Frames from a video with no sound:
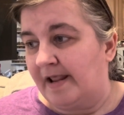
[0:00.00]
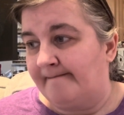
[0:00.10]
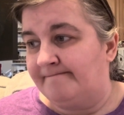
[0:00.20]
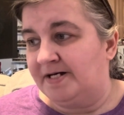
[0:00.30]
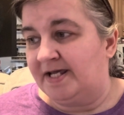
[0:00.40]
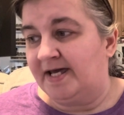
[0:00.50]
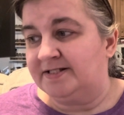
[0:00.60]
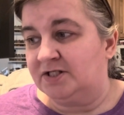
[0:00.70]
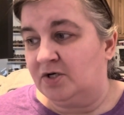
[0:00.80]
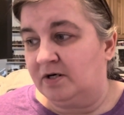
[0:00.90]
but it has
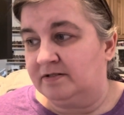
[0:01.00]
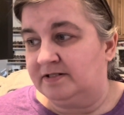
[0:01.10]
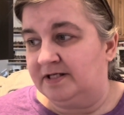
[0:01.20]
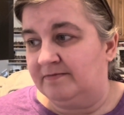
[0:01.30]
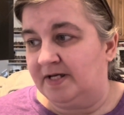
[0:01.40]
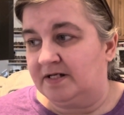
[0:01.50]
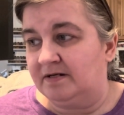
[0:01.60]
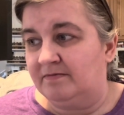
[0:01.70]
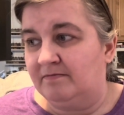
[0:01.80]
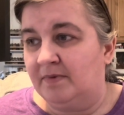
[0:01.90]
a garden theme, like
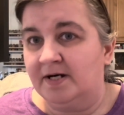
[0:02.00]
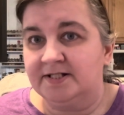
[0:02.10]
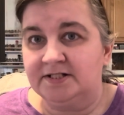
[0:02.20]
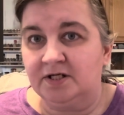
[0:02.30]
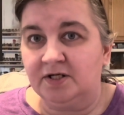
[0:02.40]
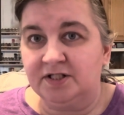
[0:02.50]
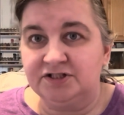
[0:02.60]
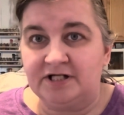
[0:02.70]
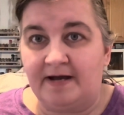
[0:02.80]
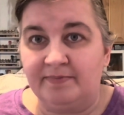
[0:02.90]
a monastery
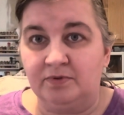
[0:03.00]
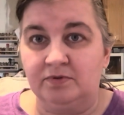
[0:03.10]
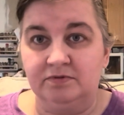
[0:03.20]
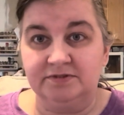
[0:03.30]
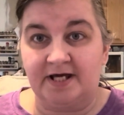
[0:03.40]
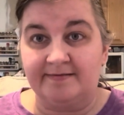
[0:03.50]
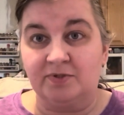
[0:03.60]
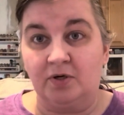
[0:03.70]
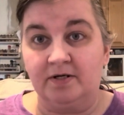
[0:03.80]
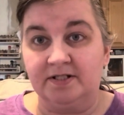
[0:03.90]
chapel type
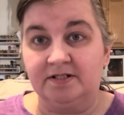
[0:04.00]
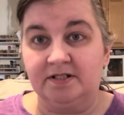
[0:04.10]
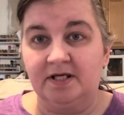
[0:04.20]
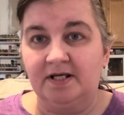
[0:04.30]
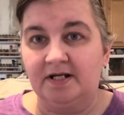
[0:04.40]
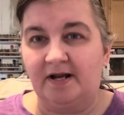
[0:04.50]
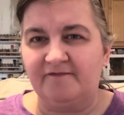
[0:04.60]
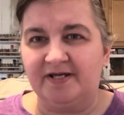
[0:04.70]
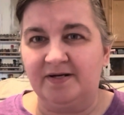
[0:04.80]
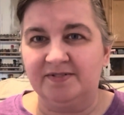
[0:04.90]
garden. I
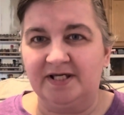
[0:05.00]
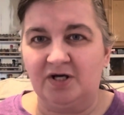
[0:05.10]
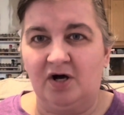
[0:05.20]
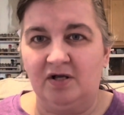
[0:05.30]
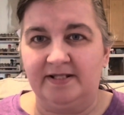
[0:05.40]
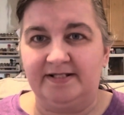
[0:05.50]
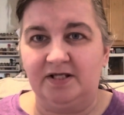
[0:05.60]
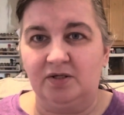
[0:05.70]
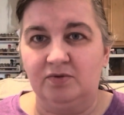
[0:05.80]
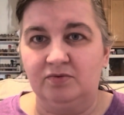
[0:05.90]
forget what they call it
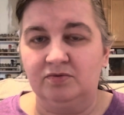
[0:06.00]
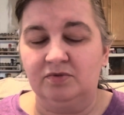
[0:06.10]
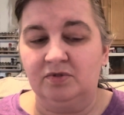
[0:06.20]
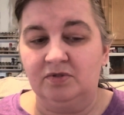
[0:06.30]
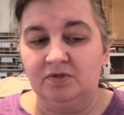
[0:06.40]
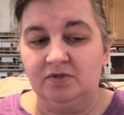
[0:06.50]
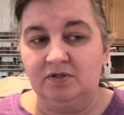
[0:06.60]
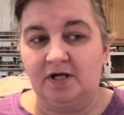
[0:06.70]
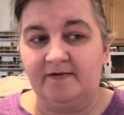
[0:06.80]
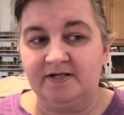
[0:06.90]
though.
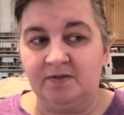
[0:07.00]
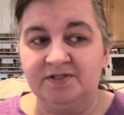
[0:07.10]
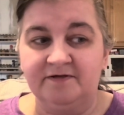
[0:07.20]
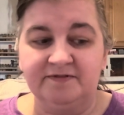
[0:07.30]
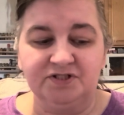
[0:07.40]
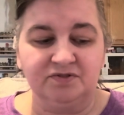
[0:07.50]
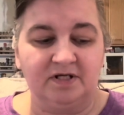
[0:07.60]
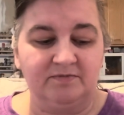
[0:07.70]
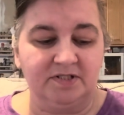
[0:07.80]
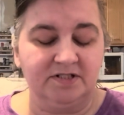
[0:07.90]
I forget what the official
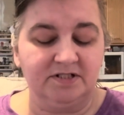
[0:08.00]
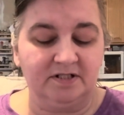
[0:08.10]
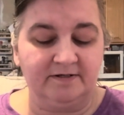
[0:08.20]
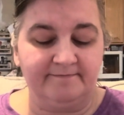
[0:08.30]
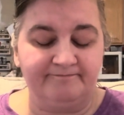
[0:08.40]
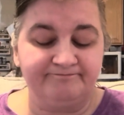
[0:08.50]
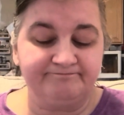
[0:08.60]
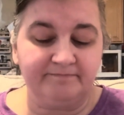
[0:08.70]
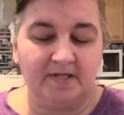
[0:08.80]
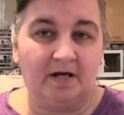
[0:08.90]
name is.
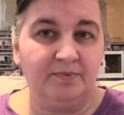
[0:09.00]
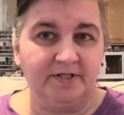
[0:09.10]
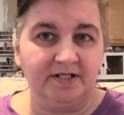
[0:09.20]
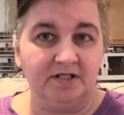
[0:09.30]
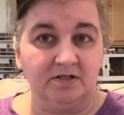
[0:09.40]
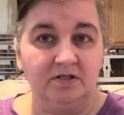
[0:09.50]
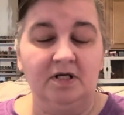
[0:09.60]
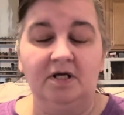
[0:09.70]
I'll put it here.